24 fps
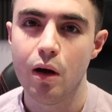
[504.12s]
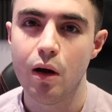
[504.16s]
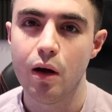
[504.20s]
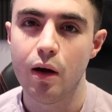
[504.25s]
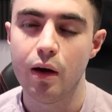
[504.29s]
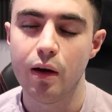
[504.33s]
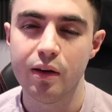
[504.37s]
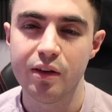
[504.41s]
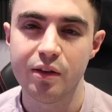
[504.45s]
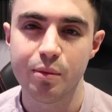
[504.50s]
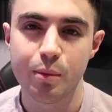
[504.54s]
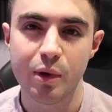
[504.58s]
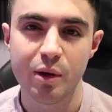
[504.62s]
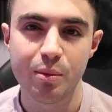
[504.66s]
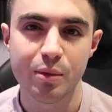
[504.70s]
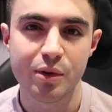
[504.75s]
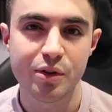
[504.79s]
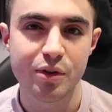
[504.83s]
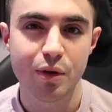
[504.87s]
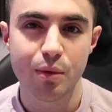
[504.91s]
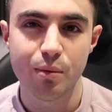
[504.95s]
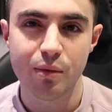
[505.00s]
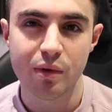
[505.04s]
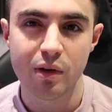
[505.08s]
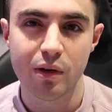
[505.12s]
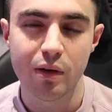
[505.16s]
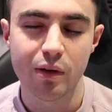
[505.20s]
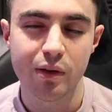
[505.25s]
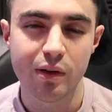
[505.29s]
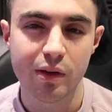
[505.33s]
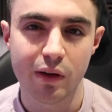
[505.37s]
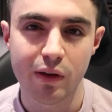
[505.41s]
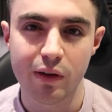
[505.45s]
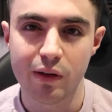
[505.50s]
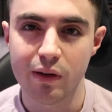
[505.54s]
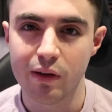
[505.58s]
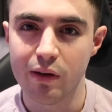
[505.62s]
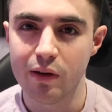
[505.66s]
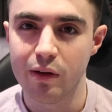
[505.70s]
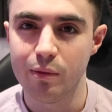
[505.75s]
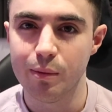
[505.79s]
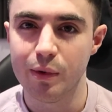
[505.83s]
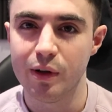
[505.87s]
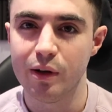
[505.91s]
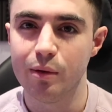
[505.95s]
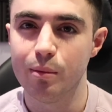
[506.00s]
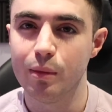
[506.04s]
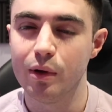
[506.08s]
and this made my drums a lot tighter, it
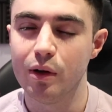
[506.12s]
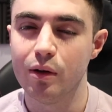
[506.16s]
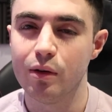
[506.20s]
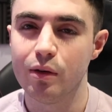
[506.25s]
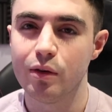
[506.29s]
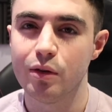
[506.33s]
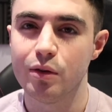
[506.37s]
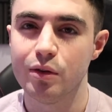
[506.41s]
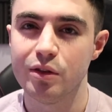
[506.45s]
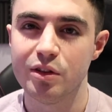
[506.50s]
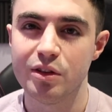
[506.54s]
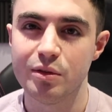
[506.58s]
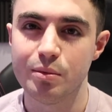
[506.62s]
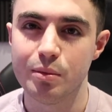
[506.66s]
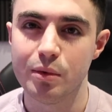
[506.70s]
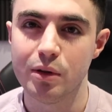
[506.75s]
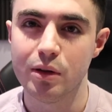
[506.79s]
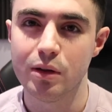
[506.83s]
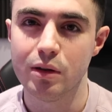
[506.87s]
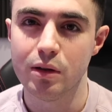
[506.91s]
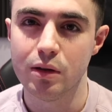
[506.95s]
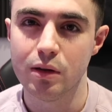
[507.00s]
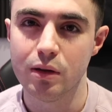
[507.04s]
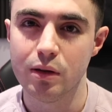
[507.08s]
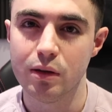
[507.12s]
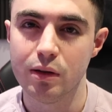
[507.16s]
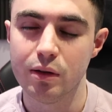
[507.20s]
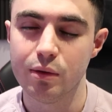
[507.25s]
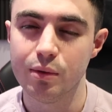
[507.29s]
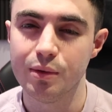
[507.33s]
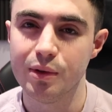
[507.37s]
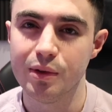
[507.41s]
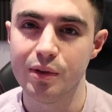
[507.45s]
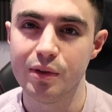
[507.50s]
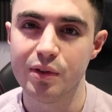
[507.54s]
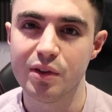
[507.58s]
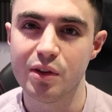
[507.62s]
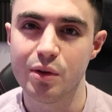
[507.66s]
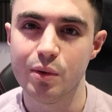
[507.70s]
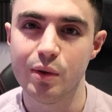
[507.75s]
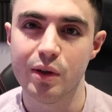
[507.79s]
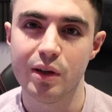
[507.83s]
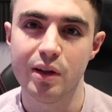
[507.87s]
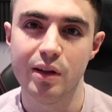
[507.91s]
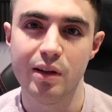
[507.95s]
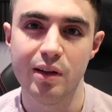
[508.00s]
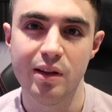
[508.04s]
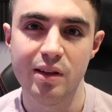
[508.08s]
made them a lot crisper, it was
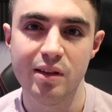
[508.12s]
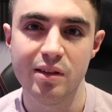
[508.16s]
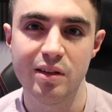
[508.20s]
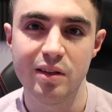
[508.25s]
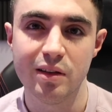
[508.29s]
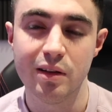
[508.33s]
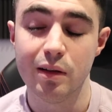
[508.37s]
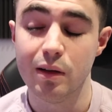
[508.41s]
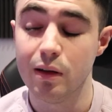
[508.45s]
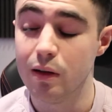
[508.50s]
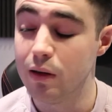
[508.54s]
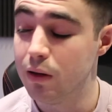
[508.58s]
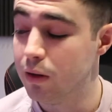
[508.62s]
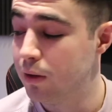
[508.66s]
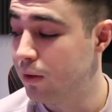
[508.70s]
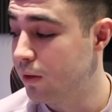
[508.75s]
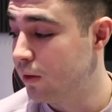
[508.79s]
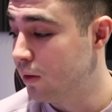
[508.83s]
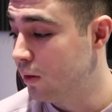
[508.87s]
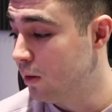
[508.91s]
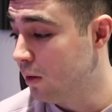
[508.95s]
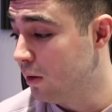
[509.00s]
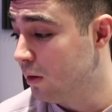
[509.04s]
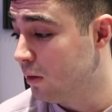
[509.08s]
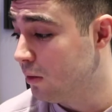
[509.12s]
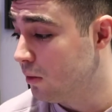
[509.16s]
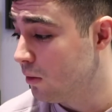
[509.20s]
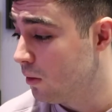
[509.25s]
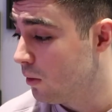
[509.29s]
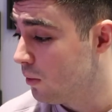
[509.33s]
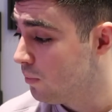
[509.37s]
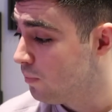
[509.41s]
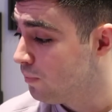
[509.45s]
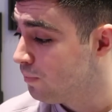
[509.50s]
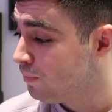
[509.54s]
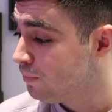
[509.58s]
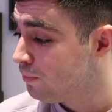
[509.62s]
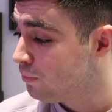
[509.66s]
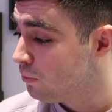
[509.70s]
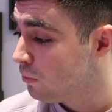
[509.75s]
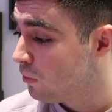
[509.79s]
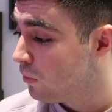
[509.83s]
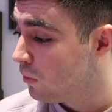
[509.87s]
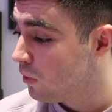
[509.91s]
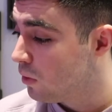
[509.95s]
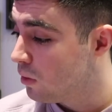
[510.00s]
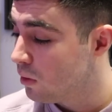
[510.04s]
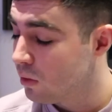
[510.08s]
quick and easy to learn, and
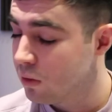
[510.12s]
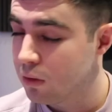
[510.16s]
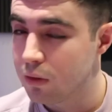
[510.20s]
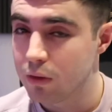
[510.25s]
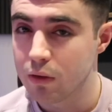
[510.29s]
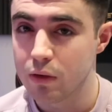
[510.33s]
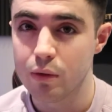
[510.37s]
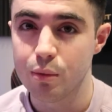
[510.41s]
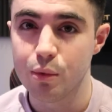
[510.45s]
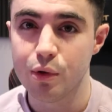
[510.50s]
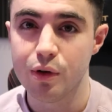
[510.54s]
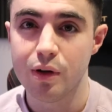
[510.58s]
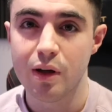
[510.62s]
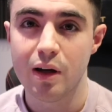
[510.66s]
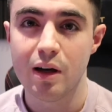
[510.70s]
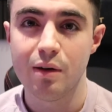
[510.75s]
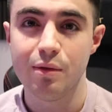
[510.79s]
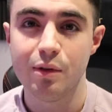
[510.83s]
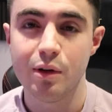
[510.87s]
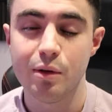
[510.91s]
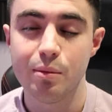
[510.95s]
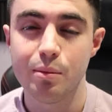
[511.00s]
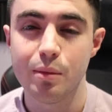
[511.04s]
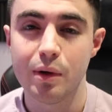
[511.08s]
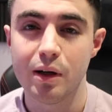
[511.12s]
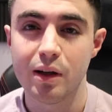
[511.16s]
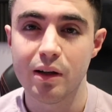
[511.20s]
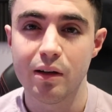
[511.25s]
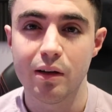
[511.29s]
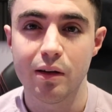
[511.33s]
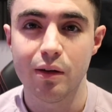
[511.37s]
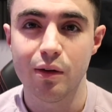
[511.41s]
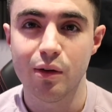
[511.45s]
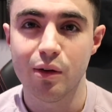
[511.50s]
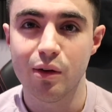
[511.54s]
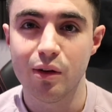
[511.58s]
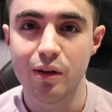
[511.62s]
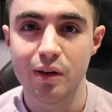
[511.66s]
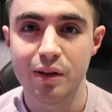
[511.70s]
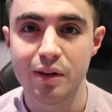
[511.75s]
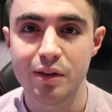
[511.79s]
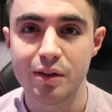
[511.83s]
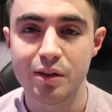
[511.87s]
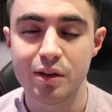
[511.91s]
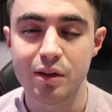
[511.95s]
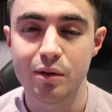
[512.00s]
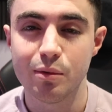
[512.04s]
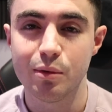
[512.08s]
a good one to have in the bank of
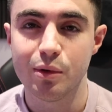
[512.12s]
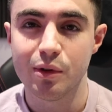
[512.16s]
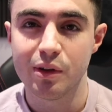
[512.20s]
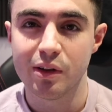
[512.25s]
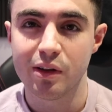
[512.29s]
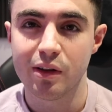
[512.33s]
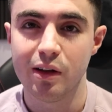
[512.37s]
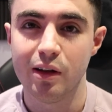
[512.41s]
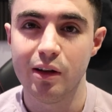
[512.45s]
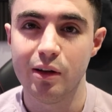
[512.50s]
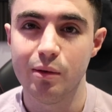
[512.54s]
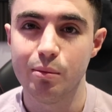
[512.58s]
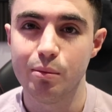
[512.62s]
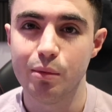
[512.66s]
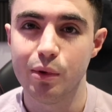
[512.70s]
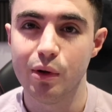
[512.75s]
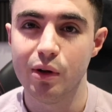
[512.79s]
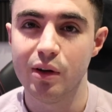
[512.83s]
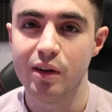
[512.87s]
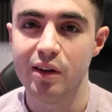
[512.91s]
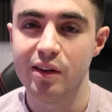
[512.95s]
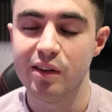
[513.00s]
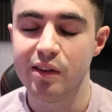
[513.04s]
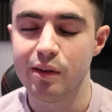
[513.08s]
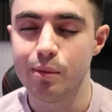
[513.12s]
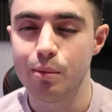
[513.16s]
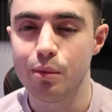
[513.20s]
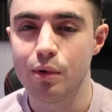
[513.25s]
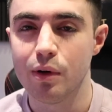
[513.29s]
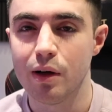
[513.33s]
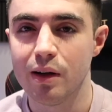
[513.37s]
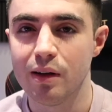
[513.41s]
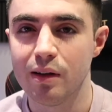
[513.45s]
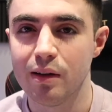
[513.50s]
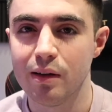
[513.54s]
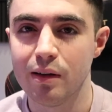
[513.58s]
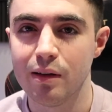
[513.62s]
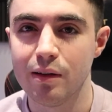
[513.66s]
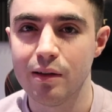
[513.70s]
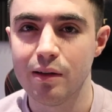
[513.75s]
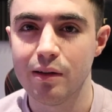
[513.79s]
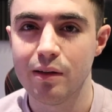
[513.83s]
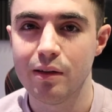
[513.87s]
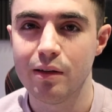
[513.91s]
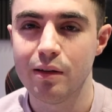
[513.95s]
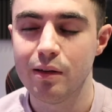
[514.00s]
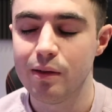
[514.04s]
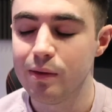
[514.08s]
knowledge, a good one to keep putting into
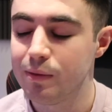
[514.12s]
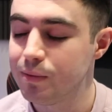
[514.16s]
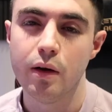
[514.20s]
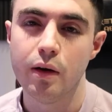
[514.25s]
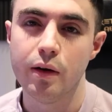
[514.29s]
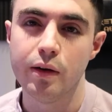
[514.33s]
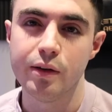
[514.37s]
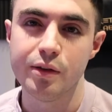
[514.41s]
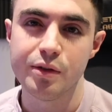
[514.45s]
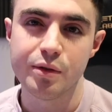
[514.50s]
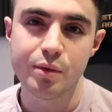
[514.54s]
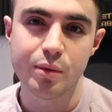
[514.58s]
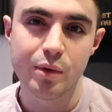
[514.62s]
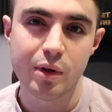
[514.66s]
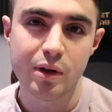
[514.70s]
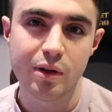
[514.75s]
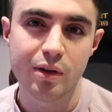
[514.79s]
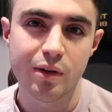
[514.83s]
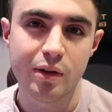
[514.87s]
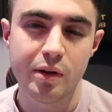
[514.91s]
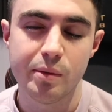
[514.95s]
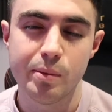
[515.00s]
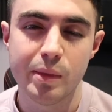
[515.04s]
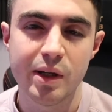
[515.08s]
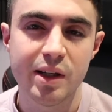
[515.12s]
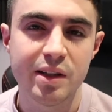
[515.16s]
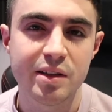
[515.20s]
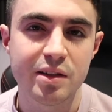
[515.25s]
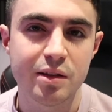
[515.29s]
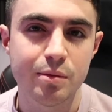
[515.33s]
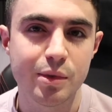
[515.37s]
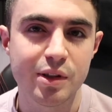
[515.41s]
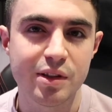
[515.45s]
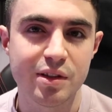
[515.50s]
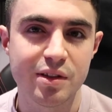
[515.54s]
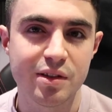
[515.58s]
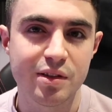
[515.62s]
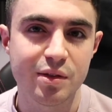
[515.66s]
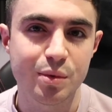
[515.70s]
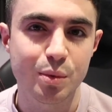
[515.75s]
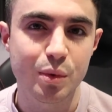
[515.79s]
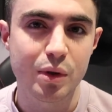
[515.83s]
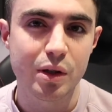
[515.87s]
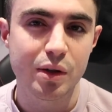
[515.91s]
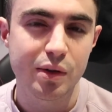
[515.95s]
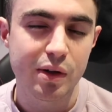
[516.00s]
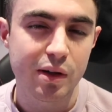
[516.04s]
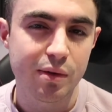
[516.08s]
practice. And it should work on the master bus as
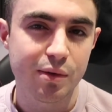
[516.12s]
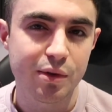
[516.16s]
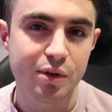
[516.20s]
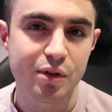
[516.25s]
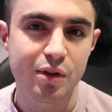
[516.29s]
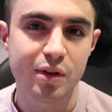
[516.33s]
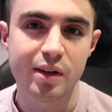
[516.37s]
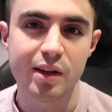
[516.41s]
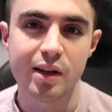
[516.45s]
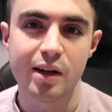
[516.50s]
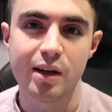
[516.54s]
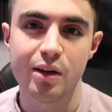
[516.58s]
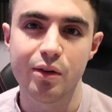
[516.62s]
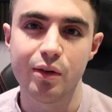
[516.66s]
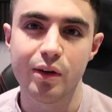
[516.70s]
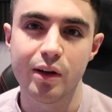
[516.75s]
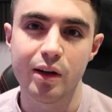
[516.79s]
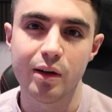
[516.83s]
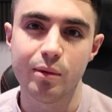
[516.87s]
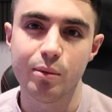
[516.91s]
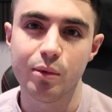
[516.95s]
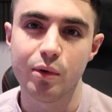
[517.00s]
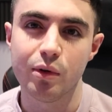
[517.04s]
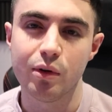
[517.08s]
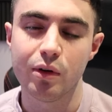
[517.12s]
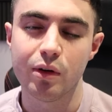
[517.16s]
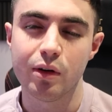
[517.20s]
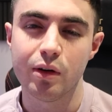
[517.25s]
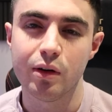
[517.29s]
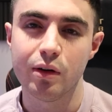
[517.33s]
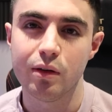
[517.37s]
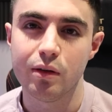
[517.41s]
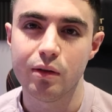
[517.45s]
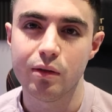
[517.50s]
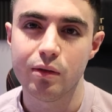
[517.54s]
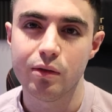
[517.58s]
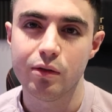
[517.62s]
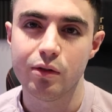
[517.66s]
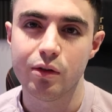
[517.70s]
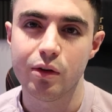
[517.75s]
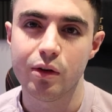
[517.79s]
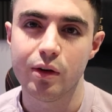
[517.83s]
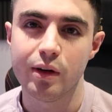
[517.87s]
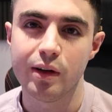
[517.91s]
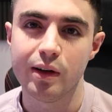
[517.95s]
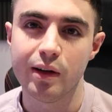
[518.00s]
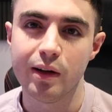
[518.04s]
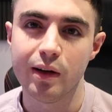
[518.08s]
well. I haven't tried that out yet, but I'm going to
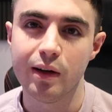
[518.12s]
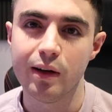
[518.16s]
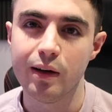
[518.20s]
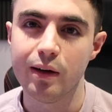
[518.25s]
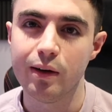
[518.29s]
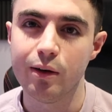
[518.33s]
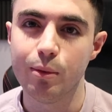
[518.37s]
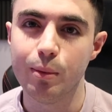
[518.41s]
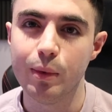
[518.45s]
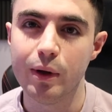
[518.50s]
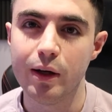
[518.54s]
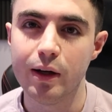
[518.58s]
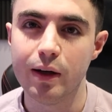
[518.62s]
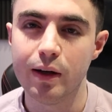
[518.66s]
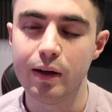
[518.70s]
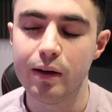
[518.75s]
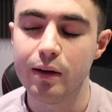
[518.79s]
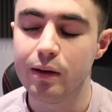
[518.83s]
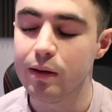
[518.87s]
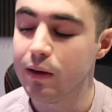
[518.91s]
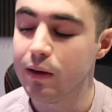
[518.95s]
try it in a little bit.